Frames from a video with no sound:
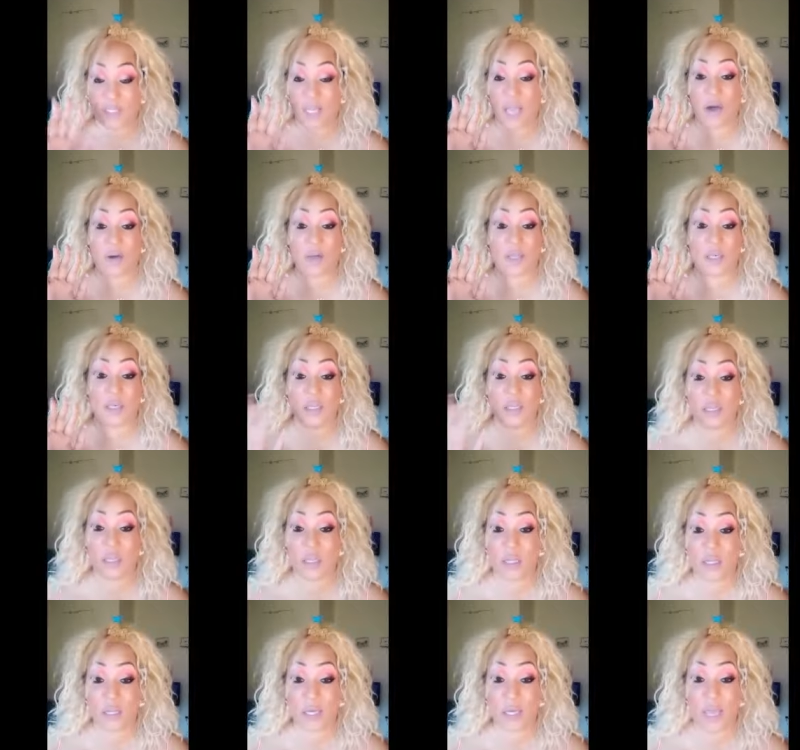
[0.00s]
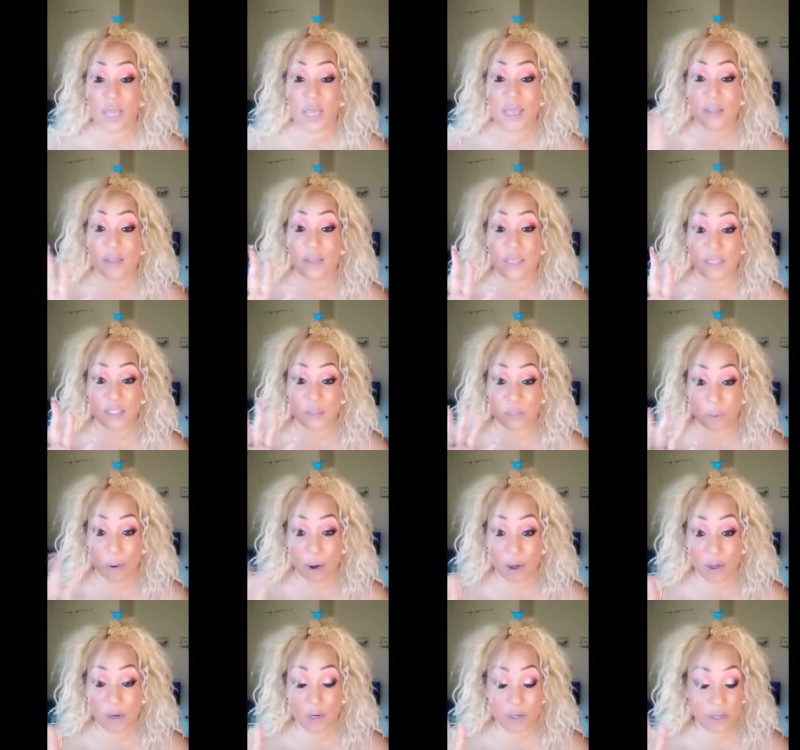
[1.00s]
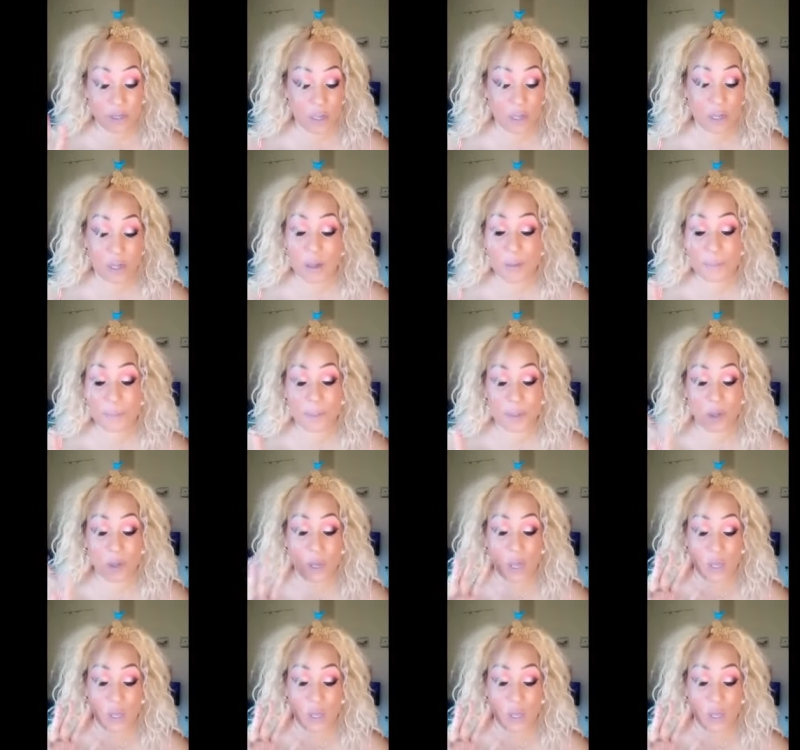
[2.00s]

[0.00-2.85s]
Y'all can look this product up